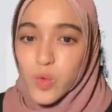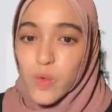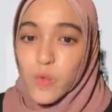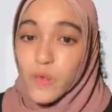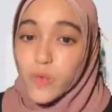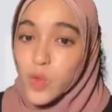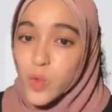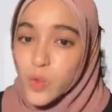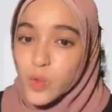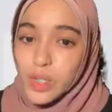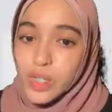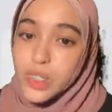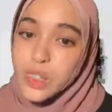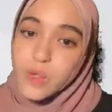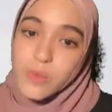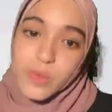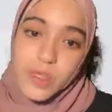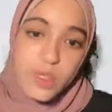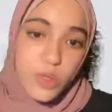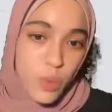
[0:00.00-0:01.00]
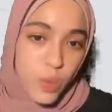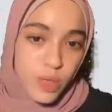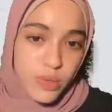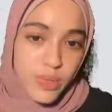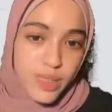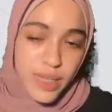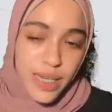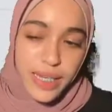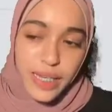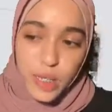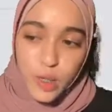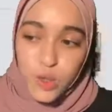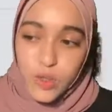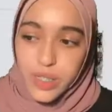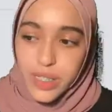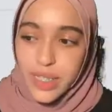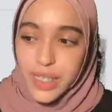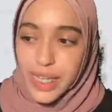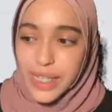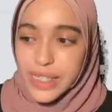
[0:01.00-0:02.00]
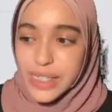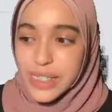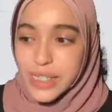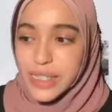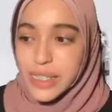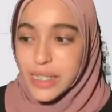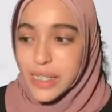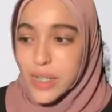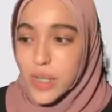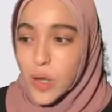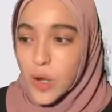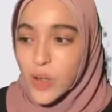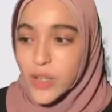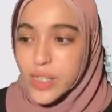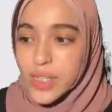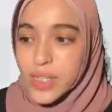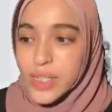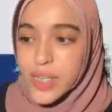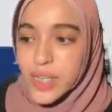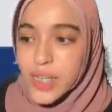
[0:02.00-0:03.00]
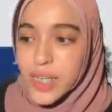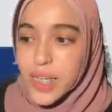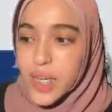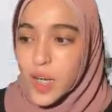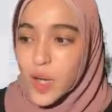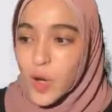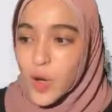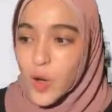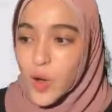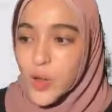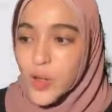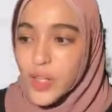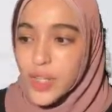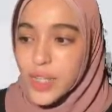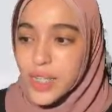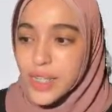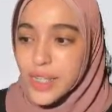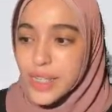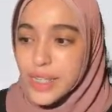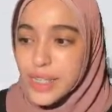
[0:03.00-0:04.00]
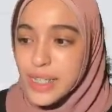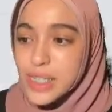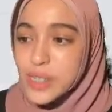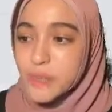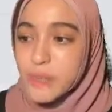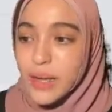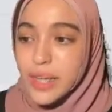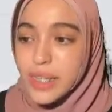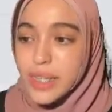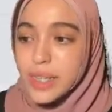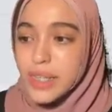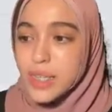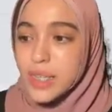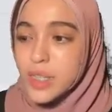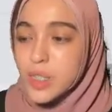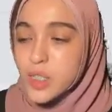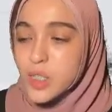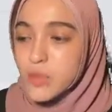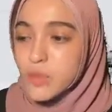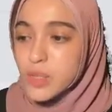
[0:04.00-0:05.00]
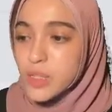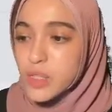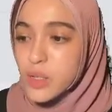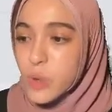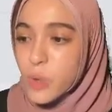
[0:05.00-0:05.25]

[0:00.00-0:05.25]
view the JobStreet website, the user can just click on this button, JobStreet